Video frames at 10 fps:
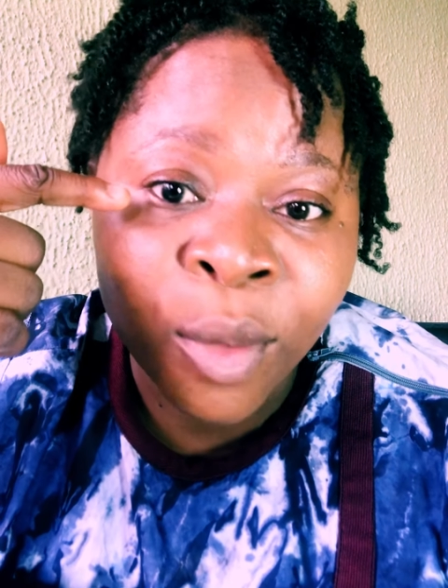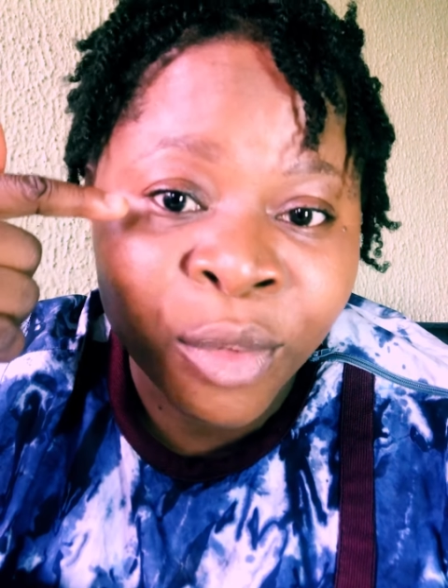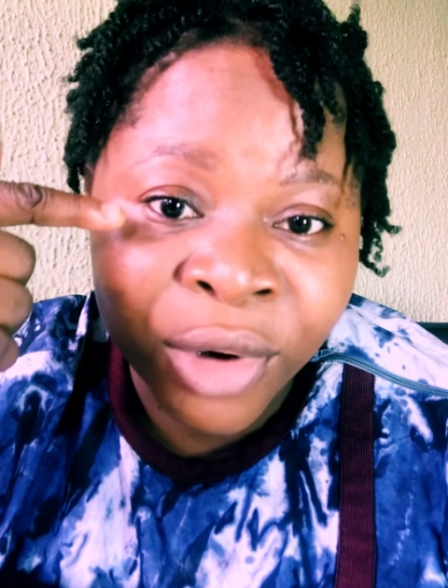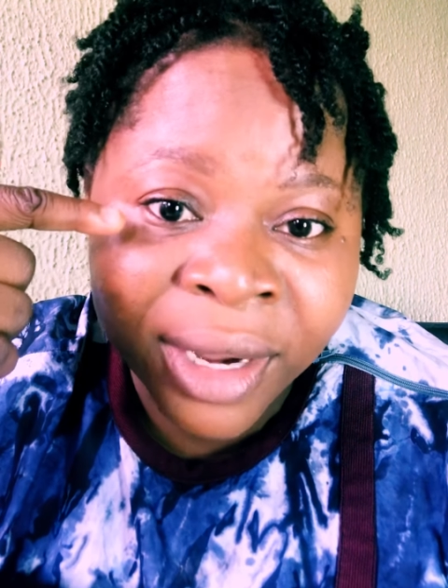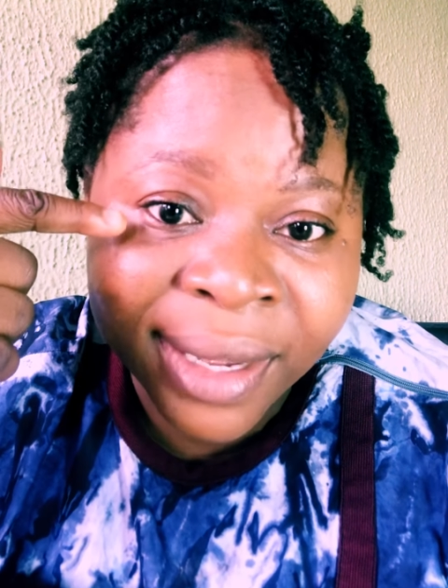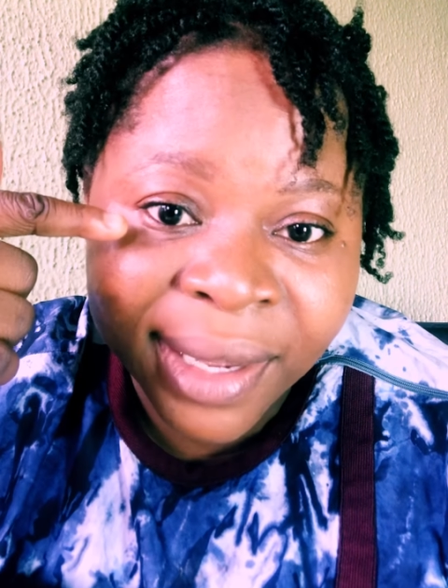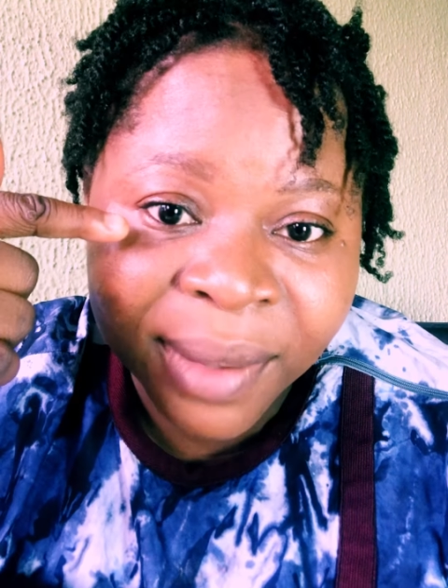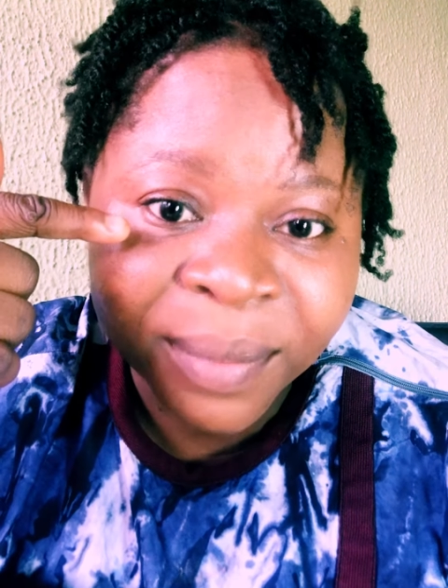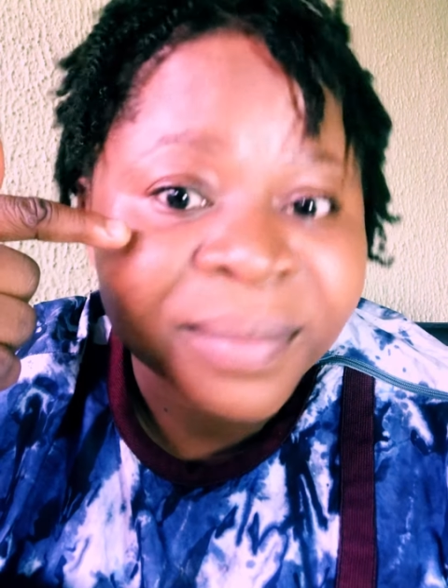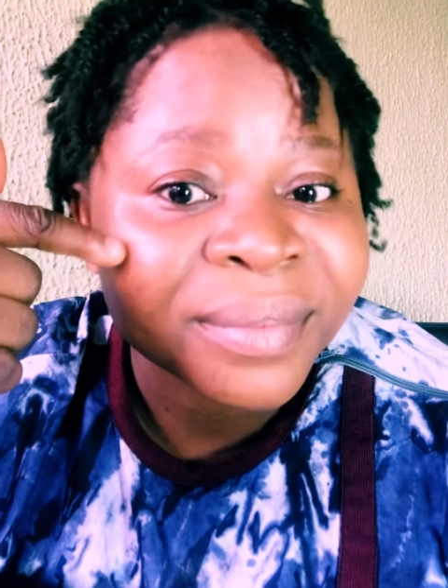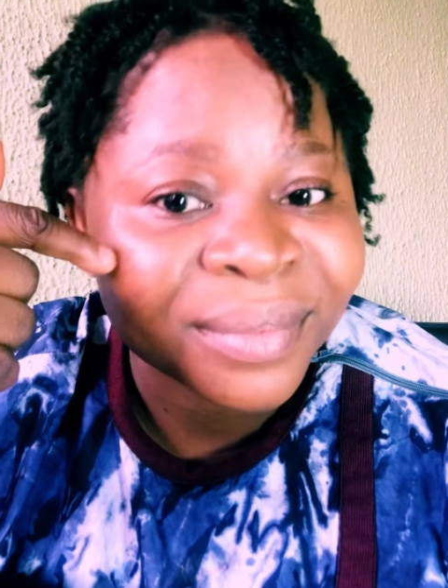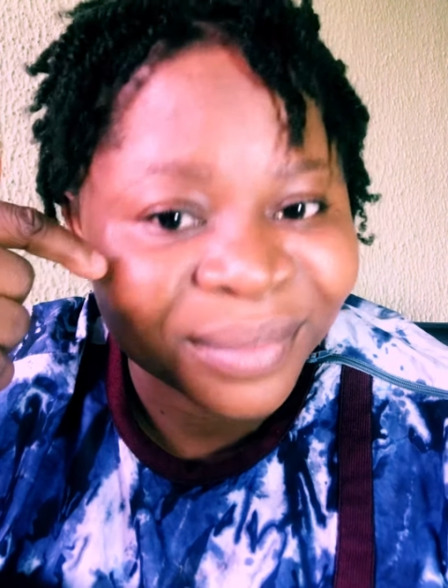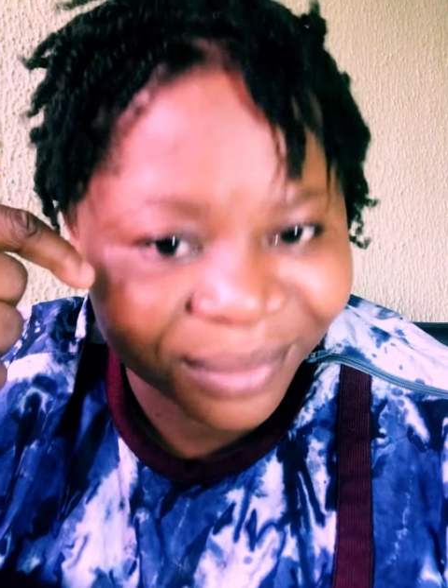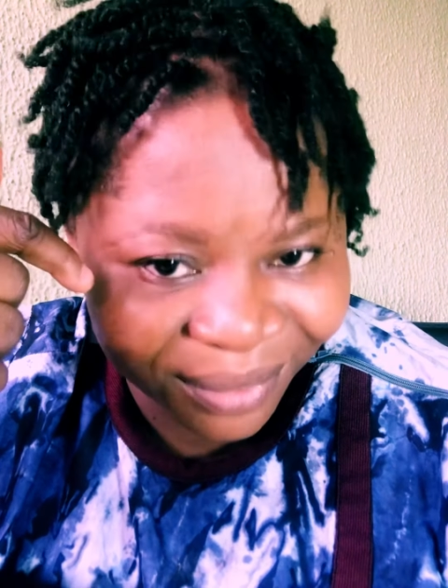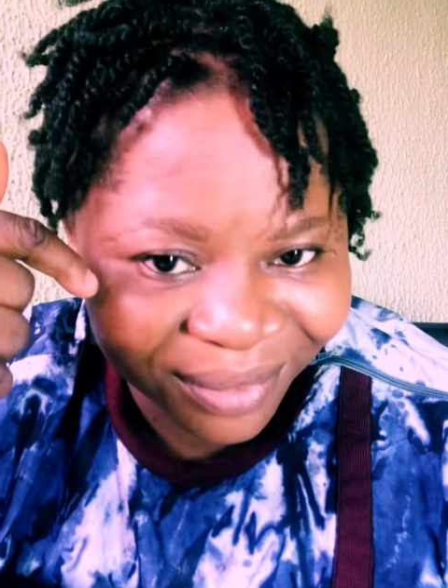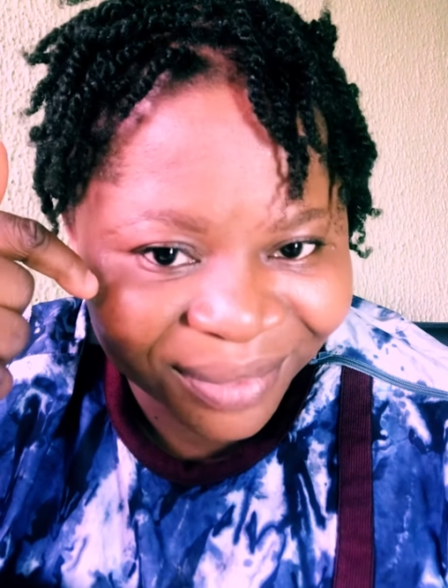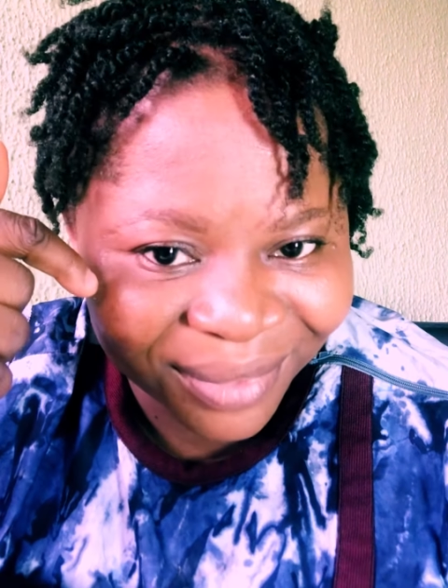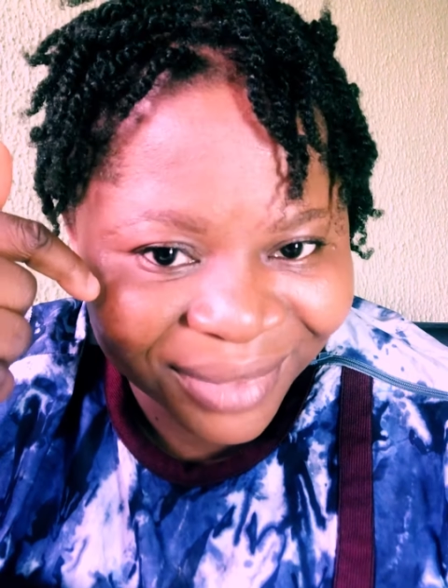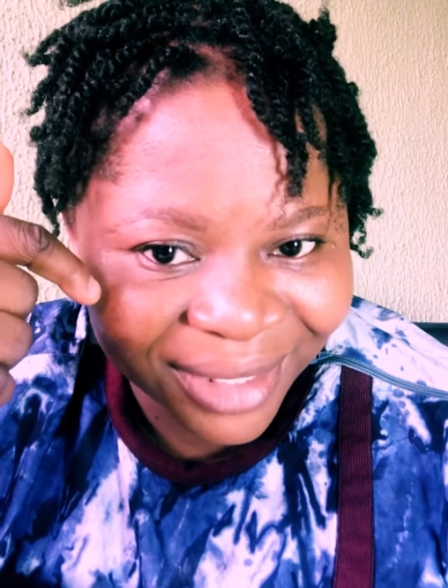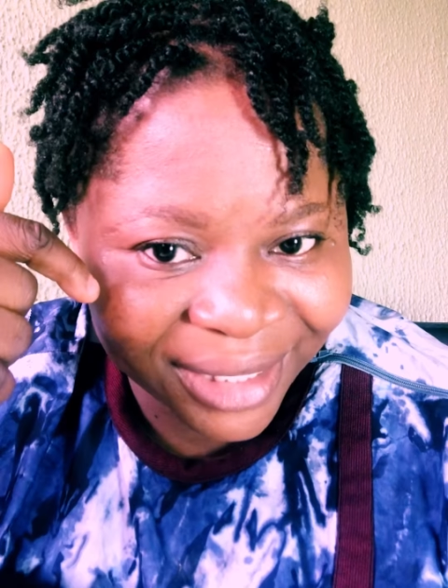break.
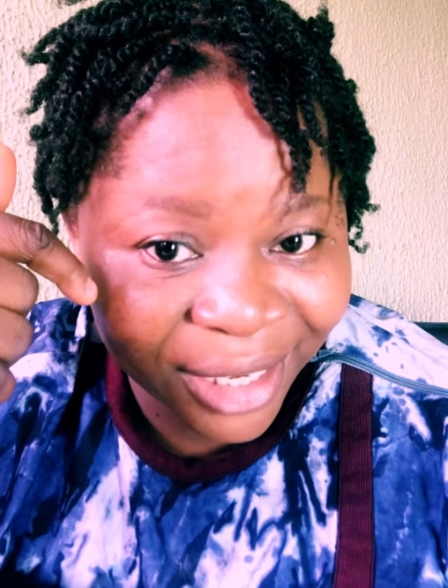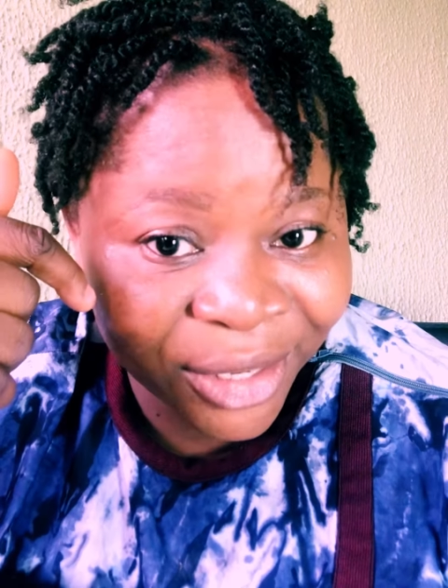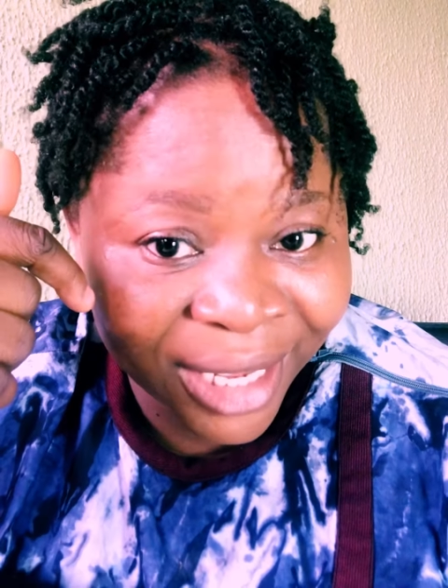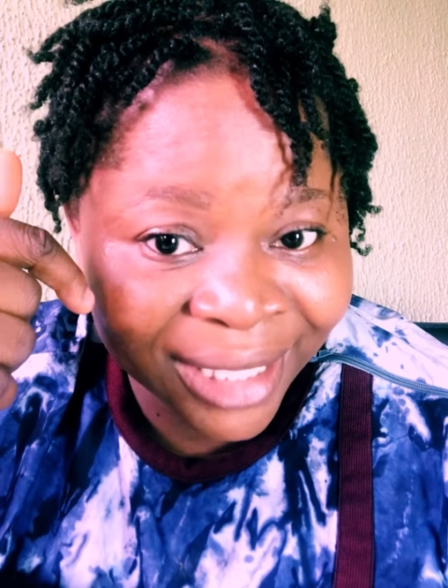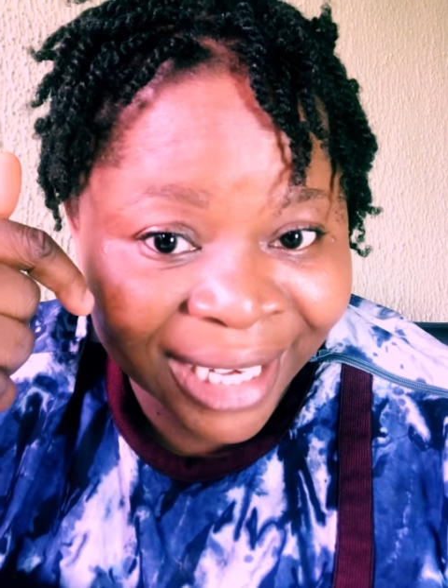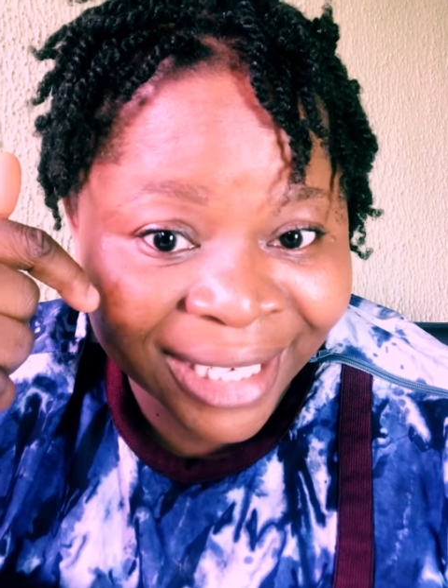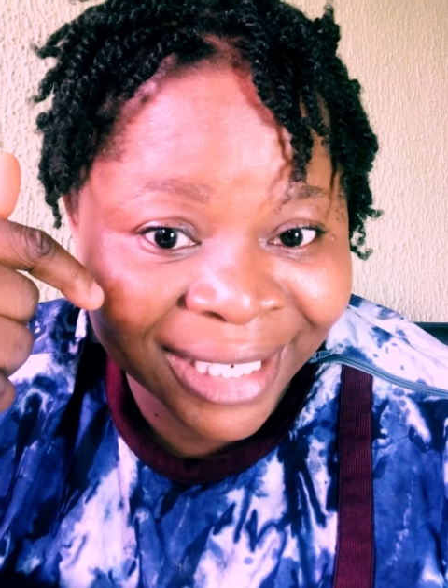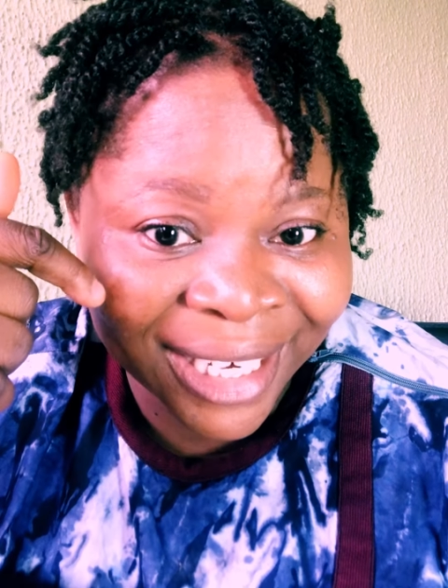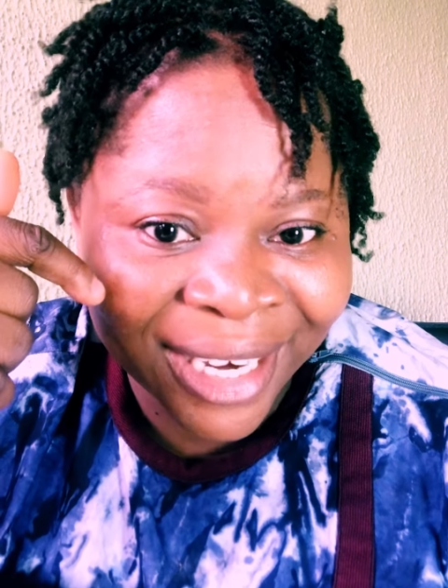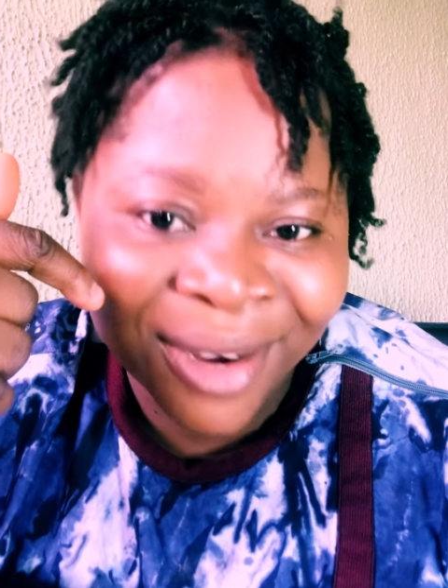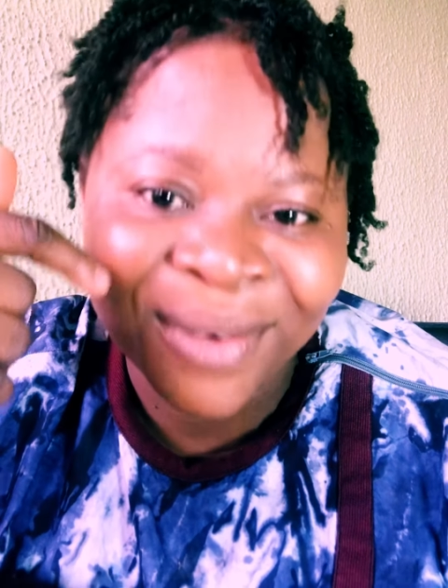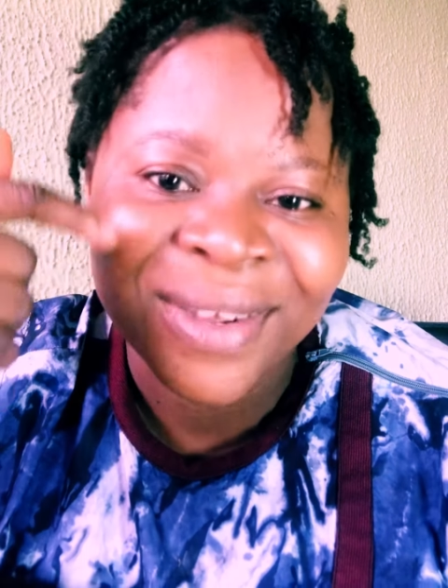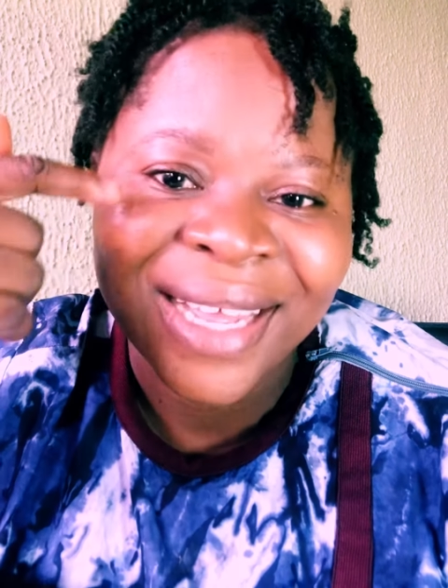So you get the idea now.